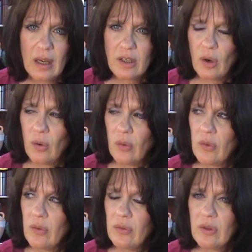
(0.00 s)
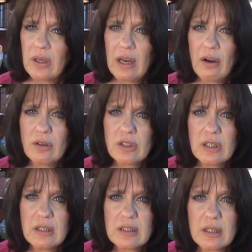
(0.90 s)
You know, the character
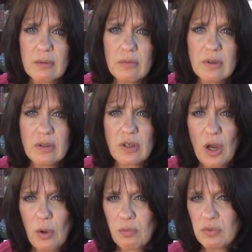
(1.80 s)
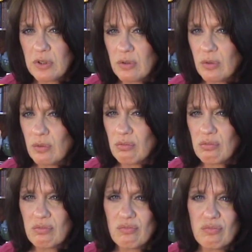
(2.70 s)
needs to come
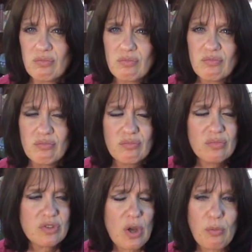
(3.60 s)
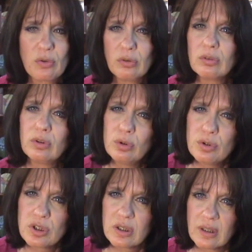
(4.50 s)
to some
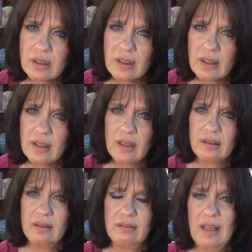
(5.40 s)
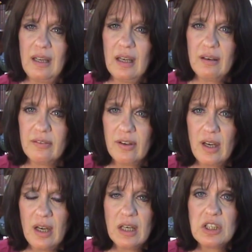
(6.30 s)
conclusion that they have
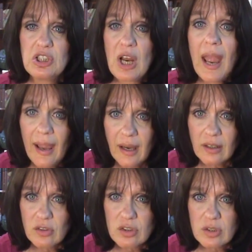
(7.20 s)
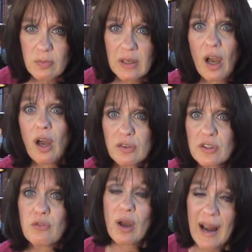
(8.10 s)
changed
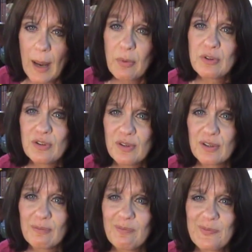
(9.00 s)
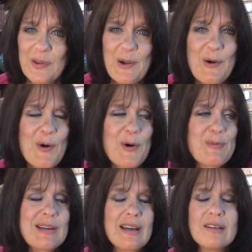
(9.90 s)
because of what happened to them,
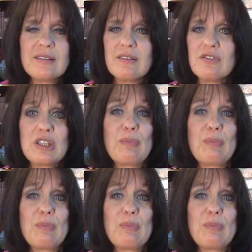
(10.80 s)
or because of